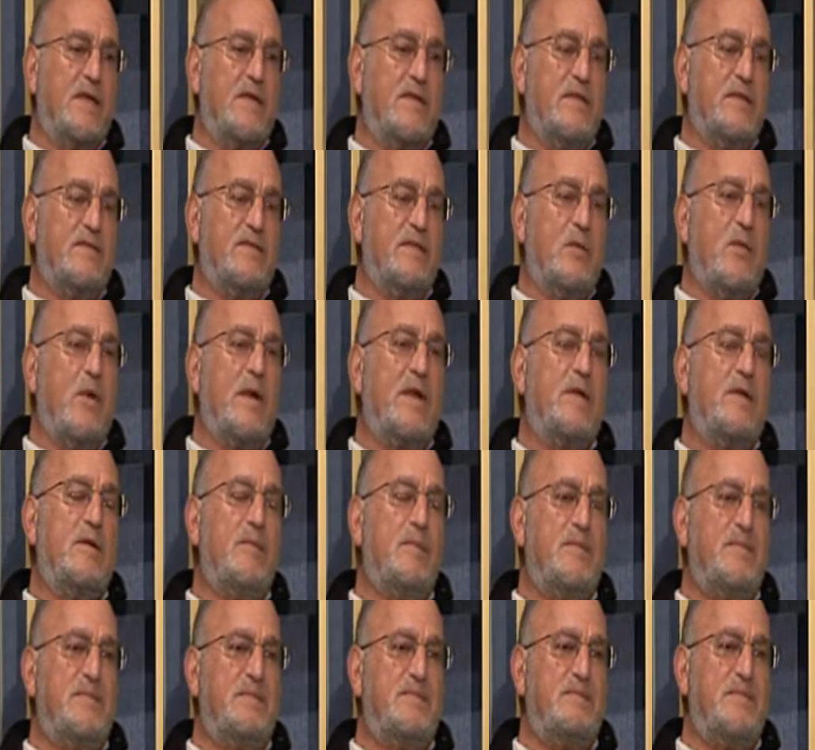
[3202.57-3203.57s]
The one
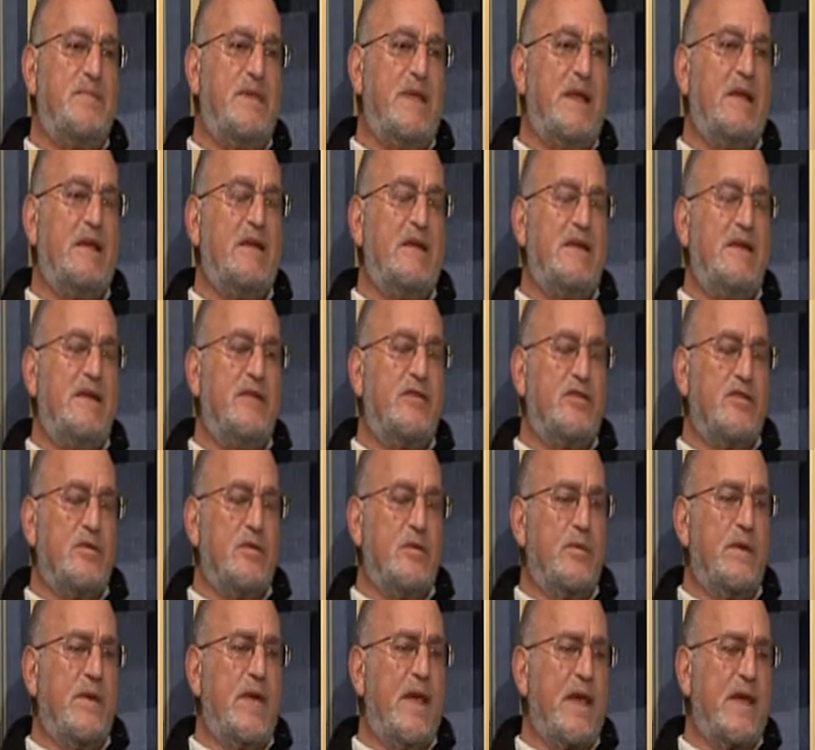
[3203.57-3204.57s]
issue
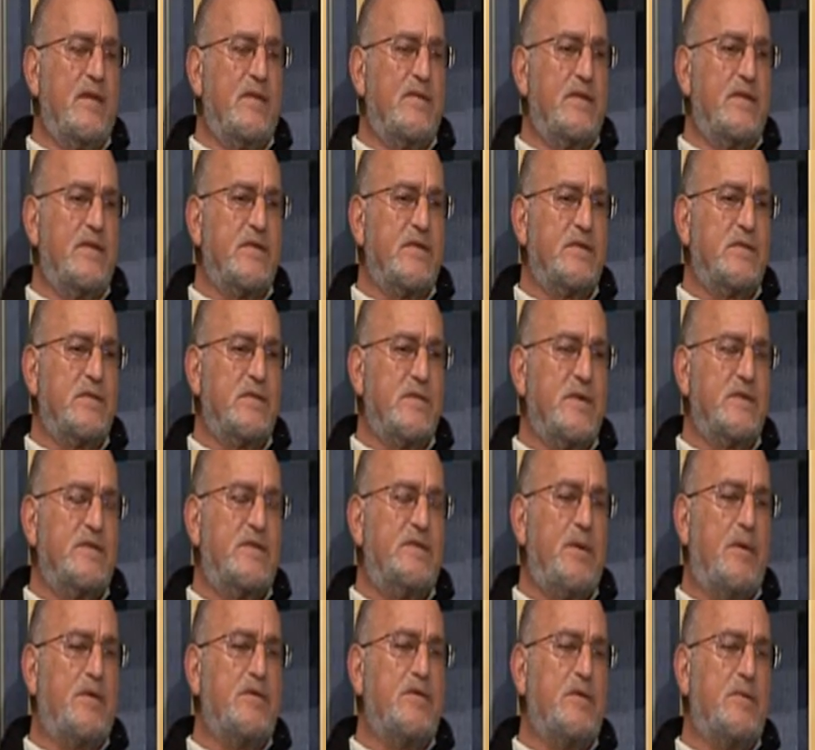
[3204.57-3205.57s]
that we have is we're
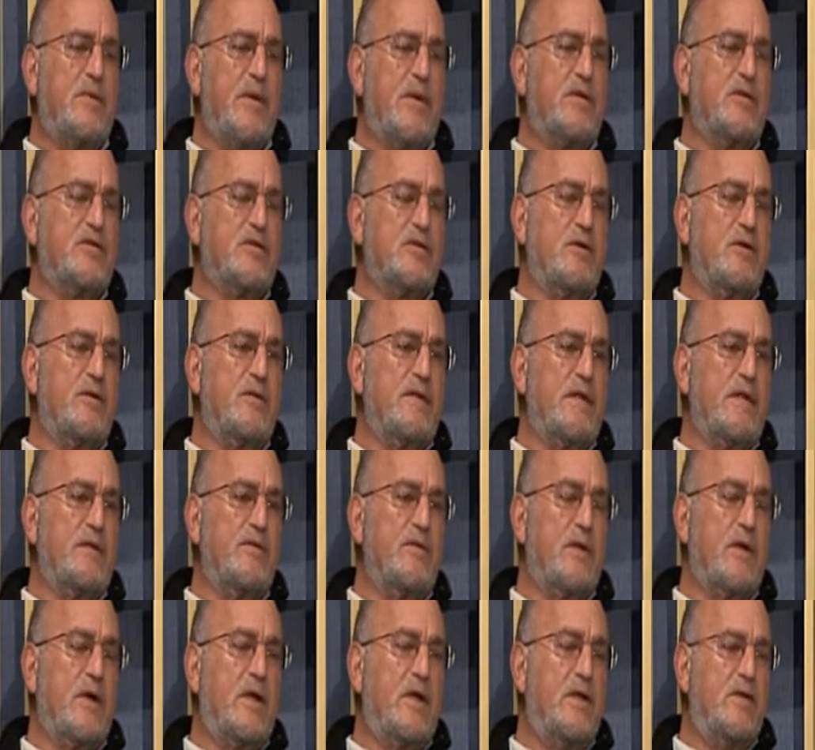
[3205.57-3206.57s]
supposed to make sure that
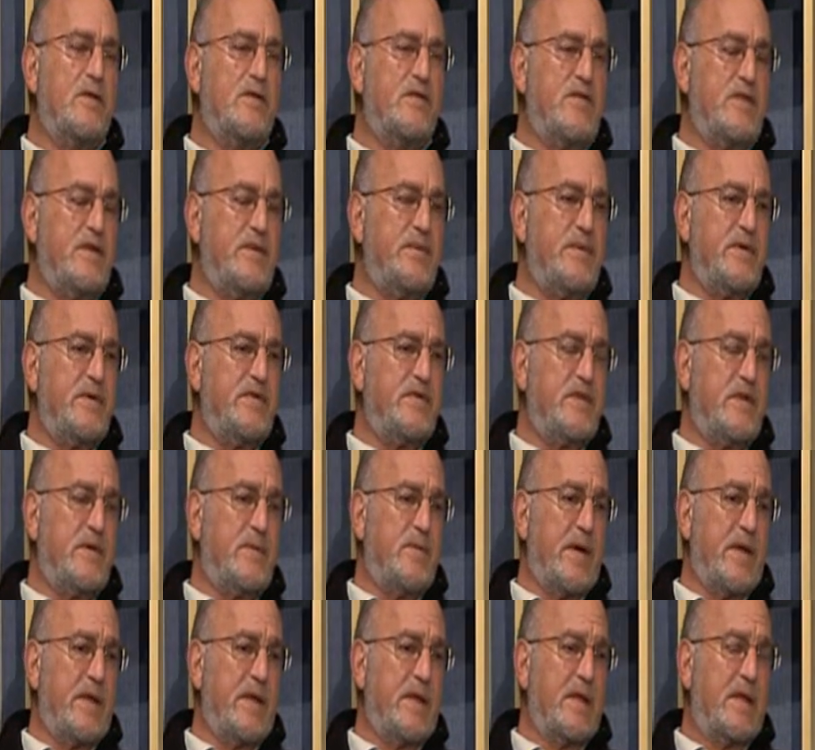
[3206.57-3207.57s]
if we're going to use CPC
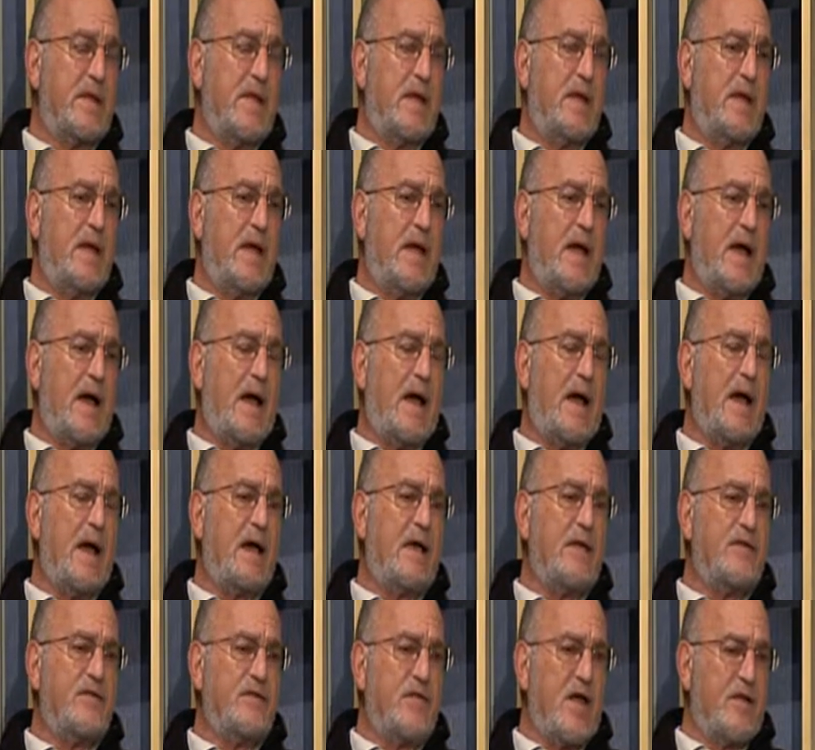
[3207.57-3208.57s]
money,
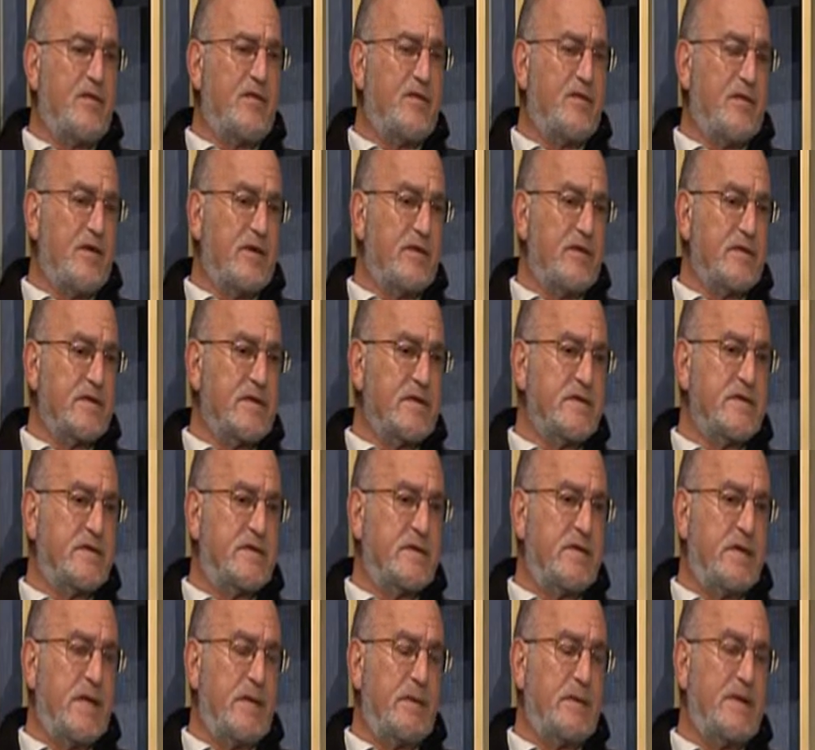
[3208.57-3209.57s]
it's not
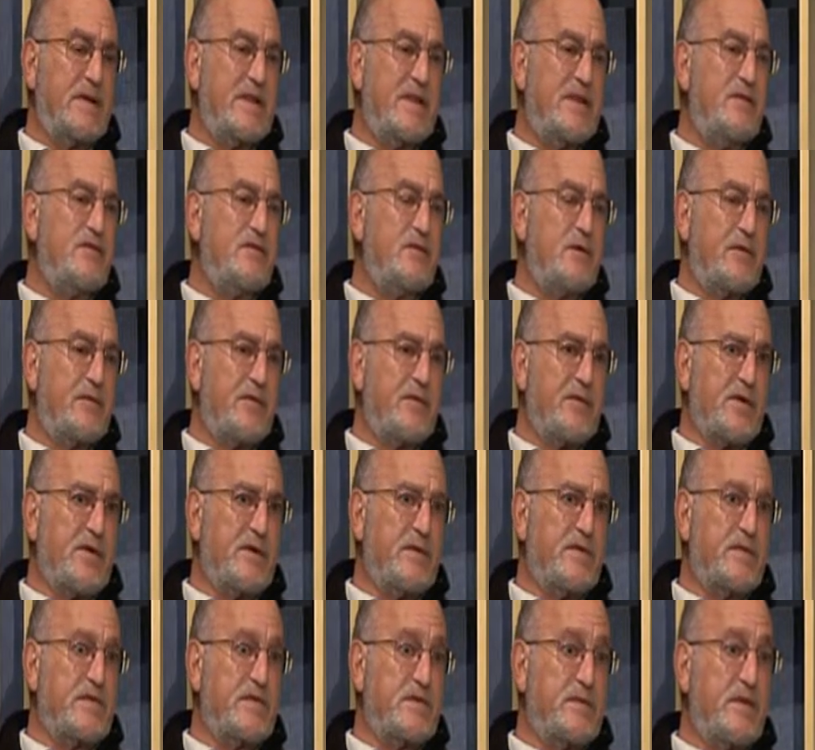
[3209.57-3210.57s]
frivolous. And when I use the word
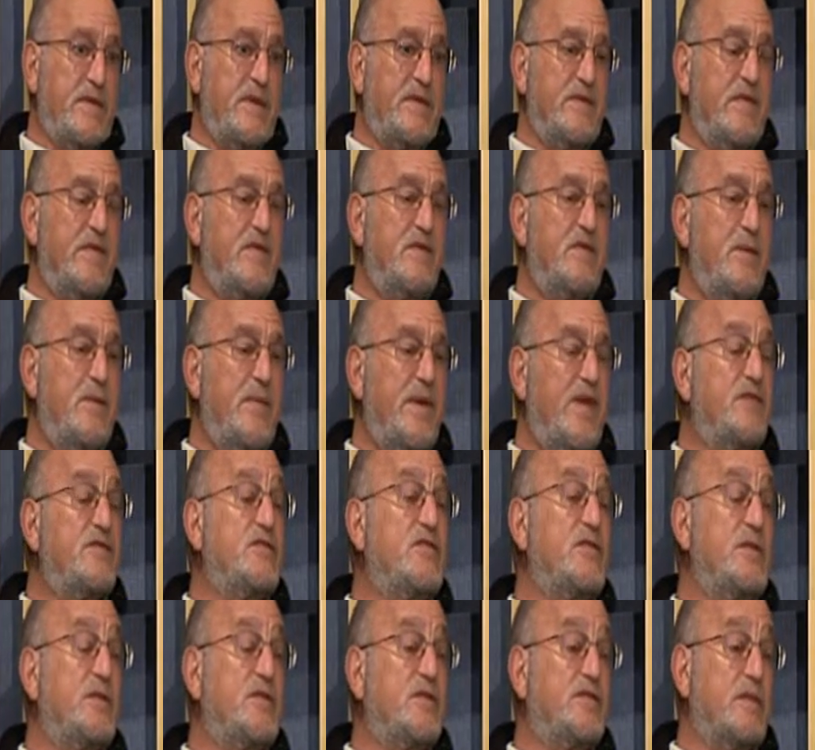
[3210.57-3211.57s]
frivolous, it means it's the
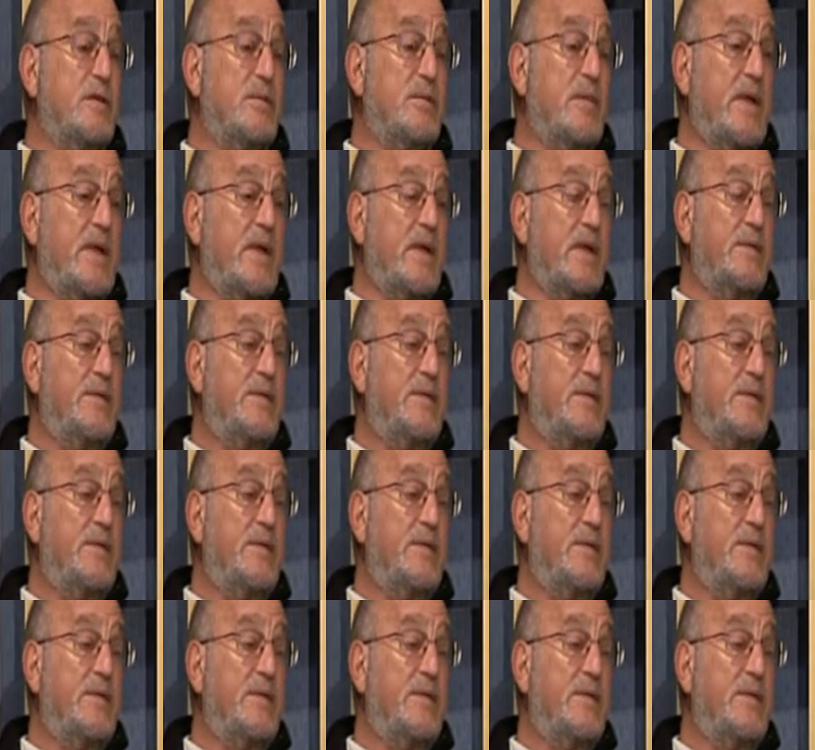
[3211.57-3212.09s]
best use of the money.